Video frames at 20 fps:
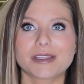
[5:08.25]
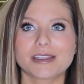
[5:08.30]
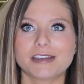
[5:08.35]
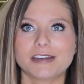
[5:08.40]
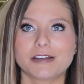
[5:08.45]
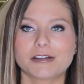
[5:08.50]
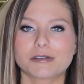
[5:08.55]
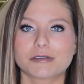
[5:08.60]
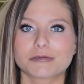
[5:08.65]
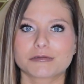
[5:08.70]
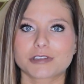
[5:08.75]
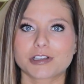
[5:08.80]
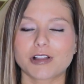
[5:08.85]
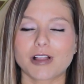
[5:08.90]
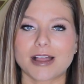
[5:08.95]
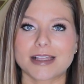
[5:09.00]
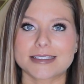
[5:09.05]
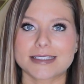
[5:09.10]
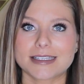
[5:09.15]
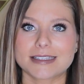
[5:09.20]
you know,
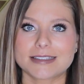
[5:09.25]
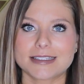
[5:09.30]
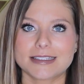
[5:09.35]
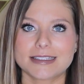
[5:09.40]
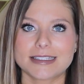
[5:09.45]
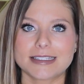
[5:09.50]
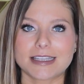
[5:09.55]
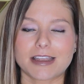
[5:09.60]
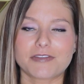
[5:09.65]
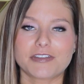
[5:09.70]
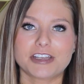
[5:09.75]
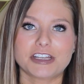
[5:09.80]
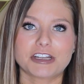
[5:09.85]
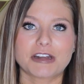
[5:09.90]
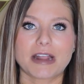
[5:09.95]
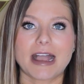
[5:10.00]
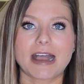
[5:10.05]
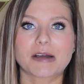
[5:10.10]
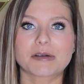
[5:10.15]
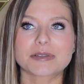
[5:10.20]
closets and stuff in
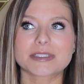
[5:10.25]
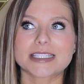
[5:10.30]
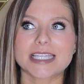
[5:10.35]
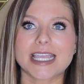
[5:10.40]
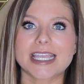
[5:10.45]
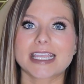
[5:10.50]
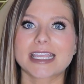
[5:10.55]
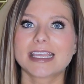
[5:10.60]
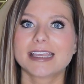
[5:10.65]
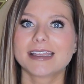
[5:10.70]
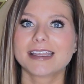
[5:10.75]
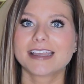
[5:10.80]
your house, like